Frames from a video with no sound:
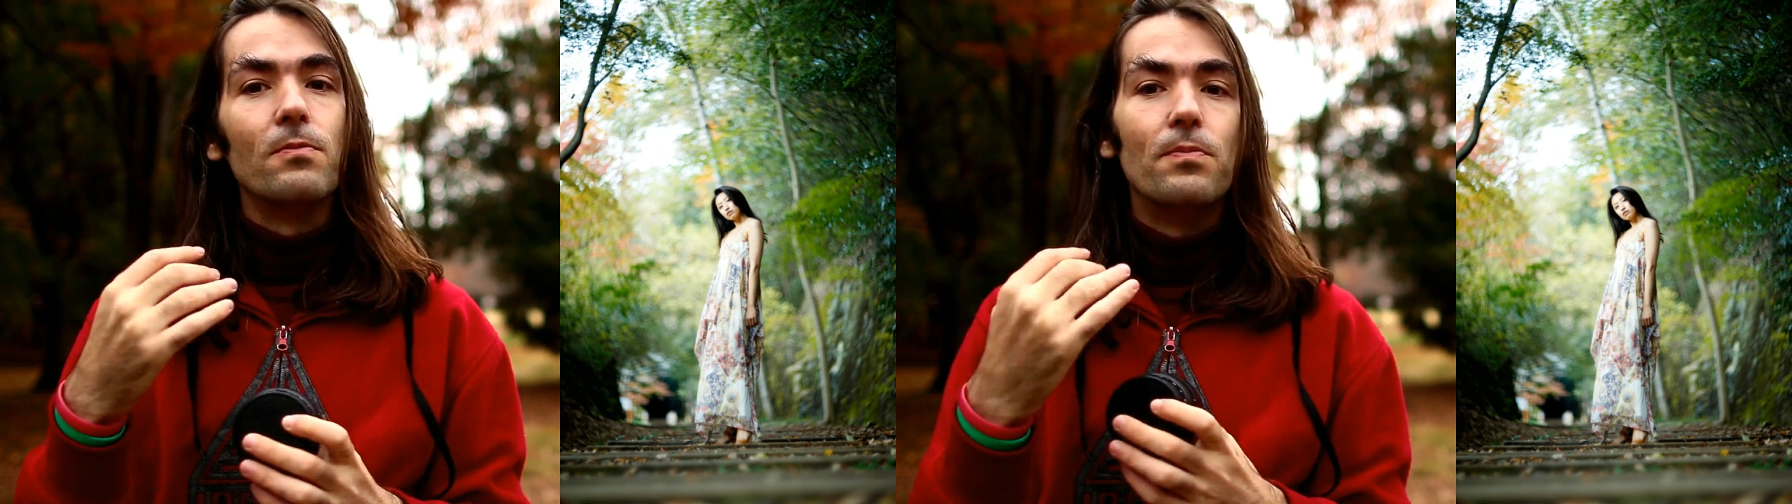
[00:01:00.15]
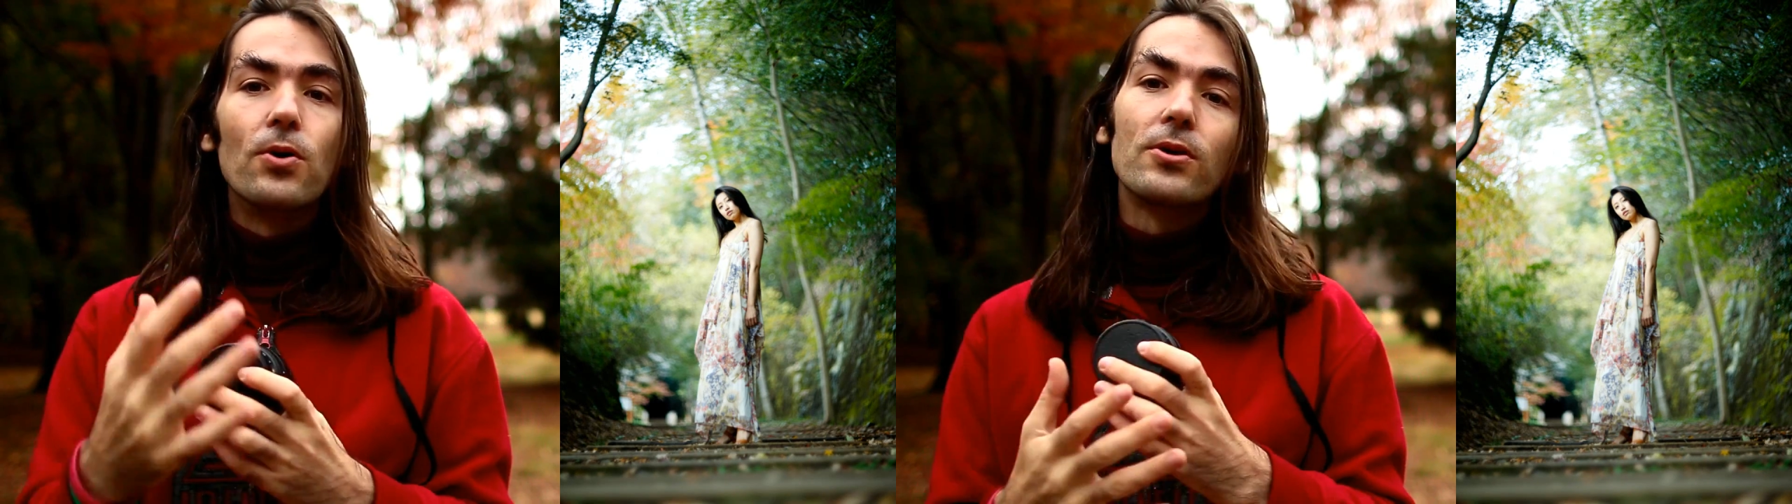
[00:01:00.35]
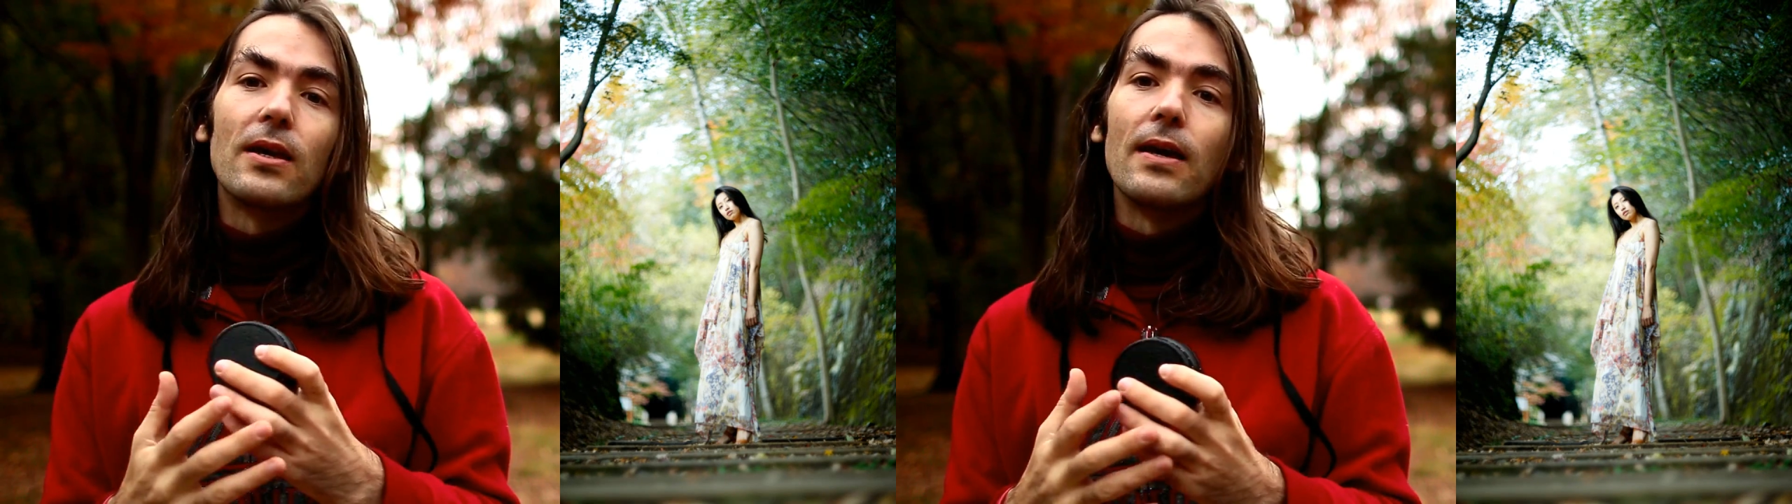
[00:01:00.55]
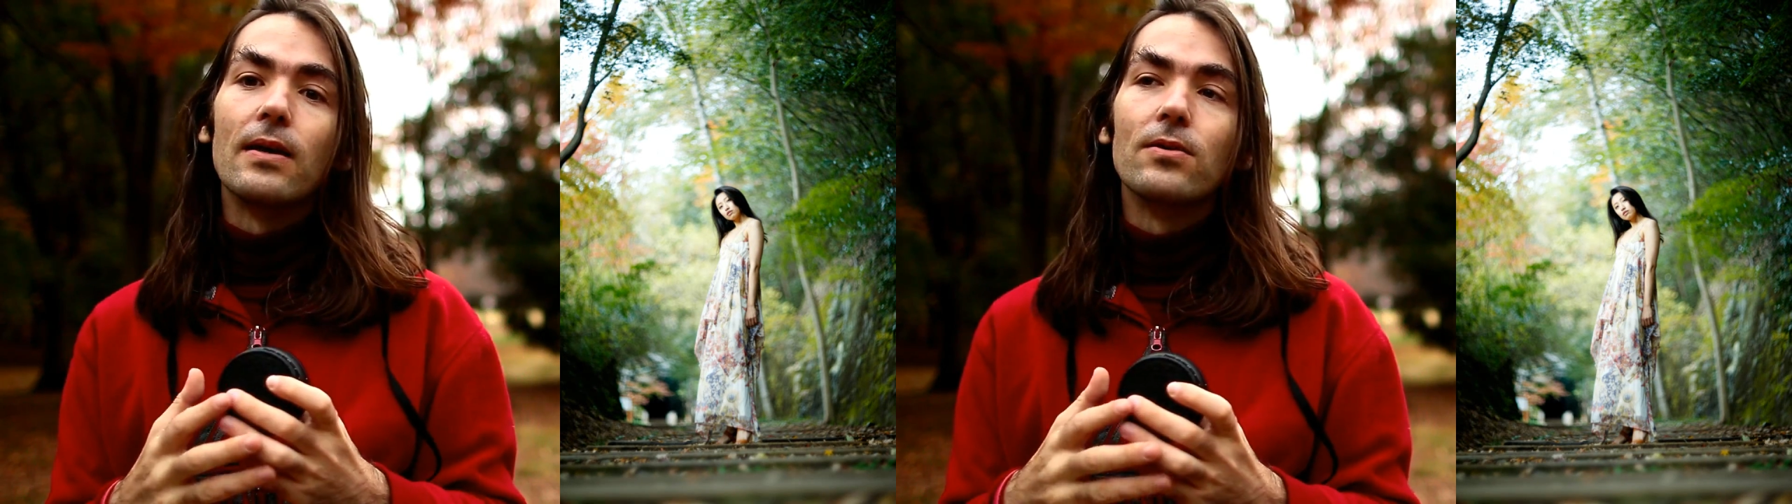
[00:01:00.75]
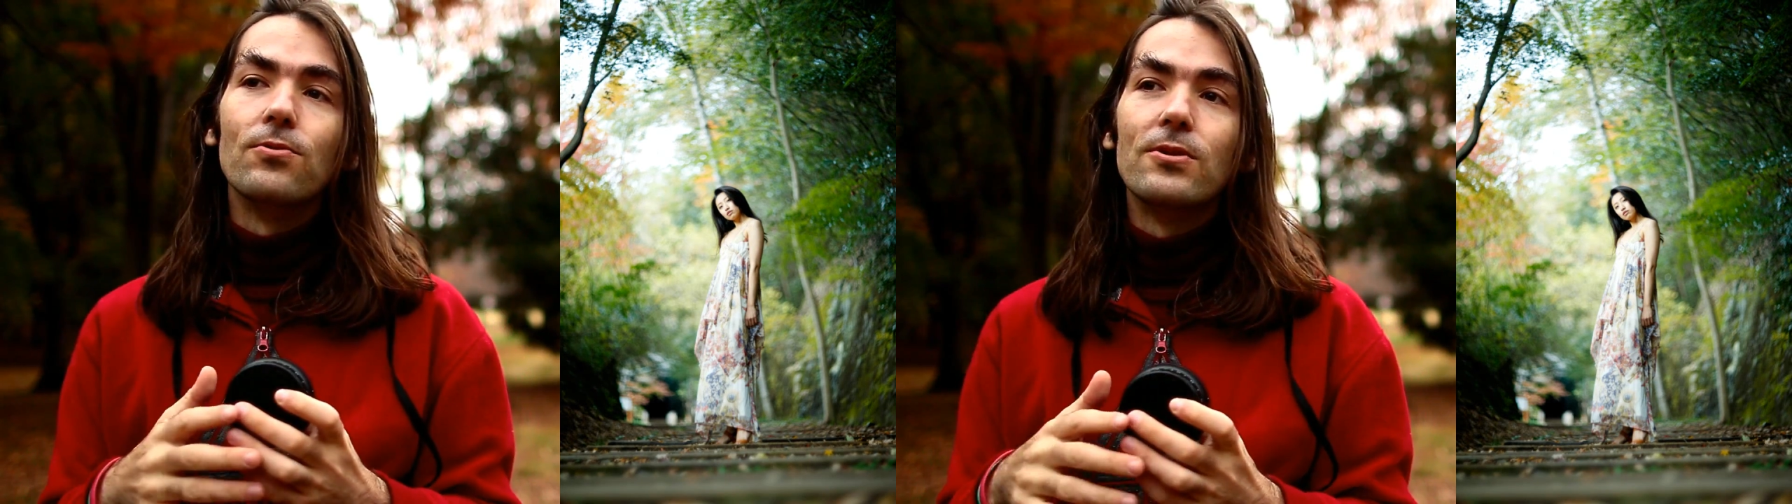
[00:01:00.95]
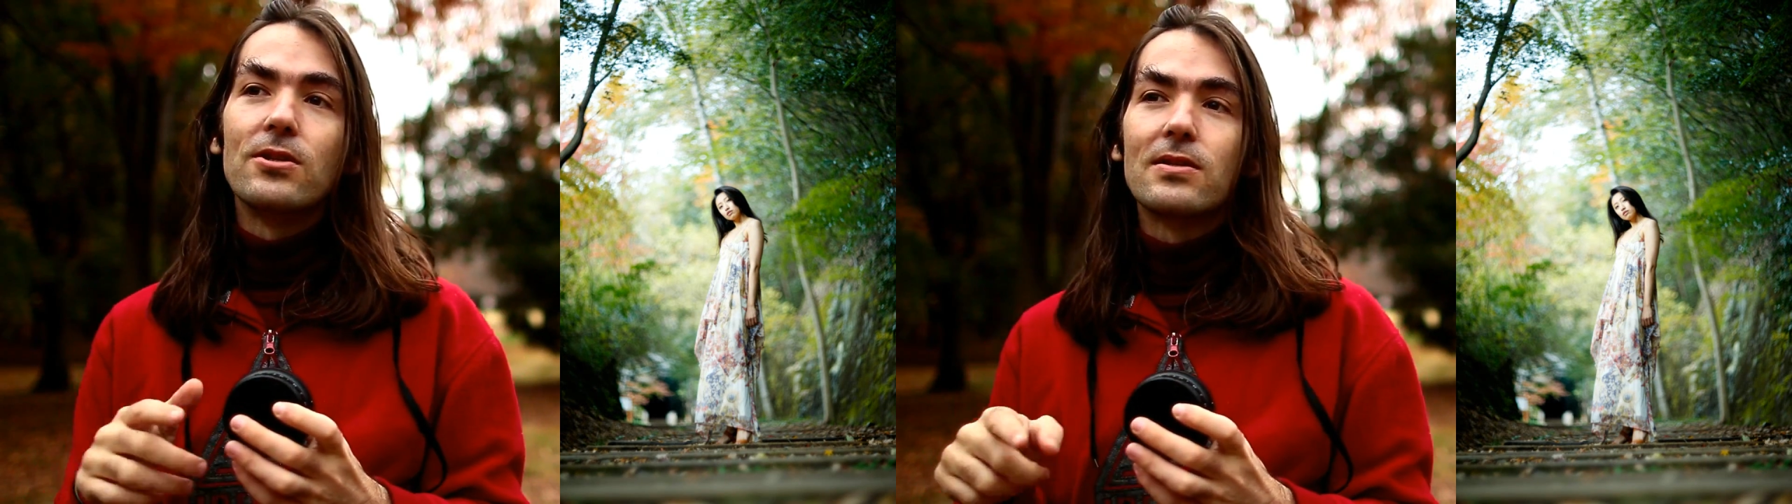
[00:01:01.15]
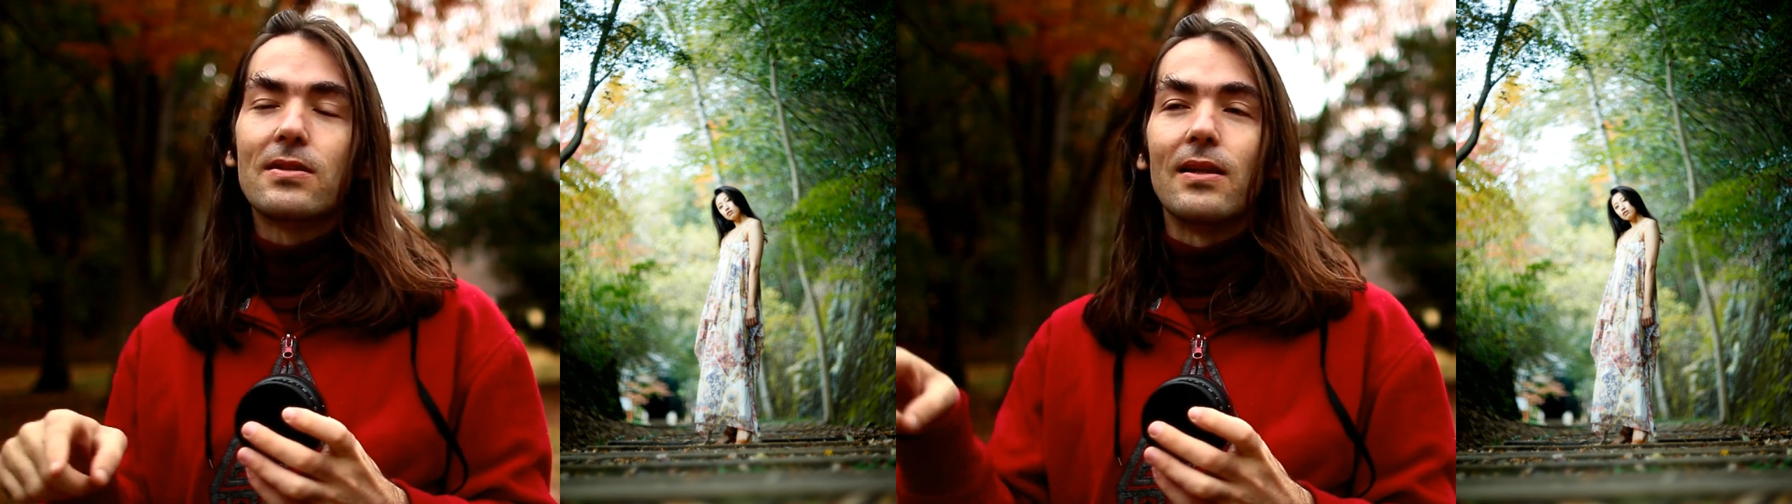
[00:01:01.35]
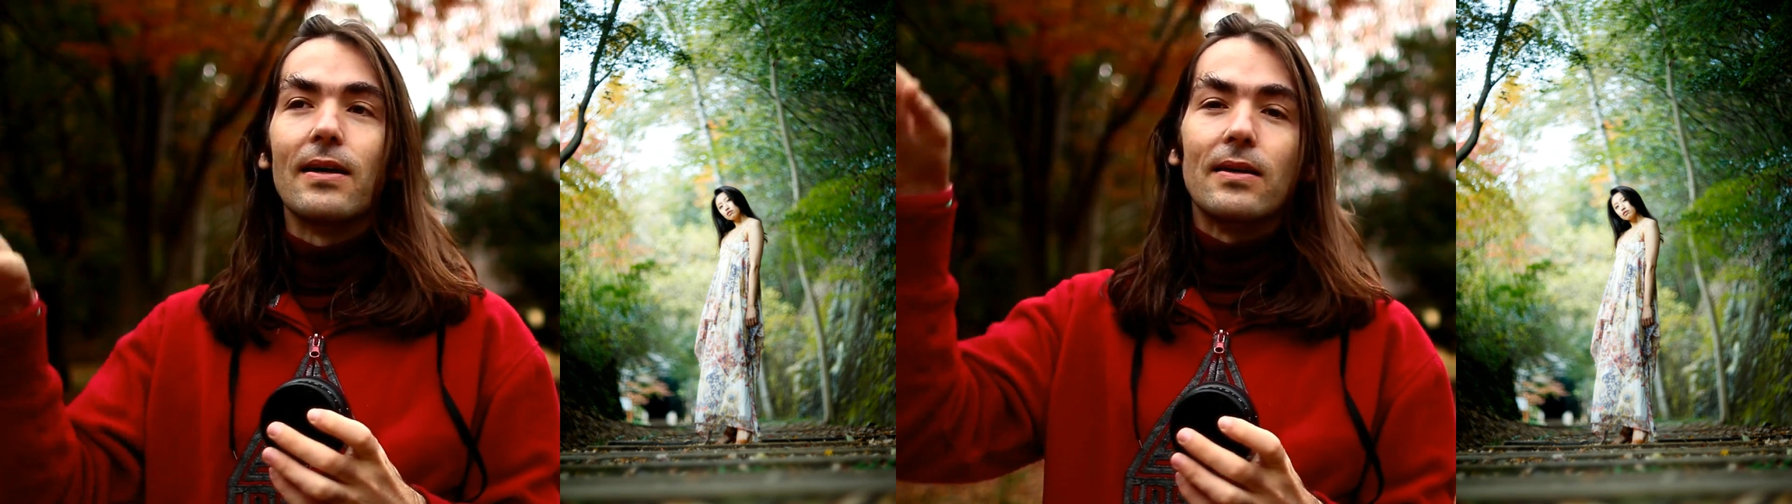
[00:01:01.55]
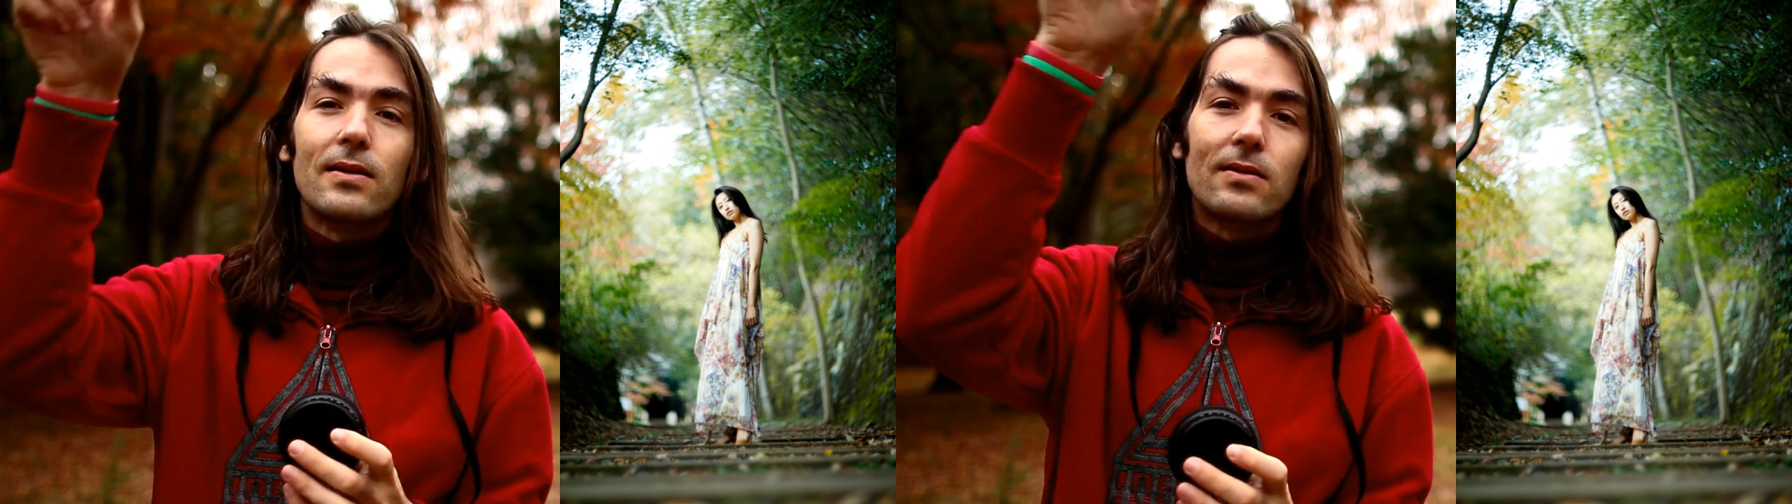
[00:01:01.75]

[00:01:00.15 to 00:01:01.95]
bokeh, which is like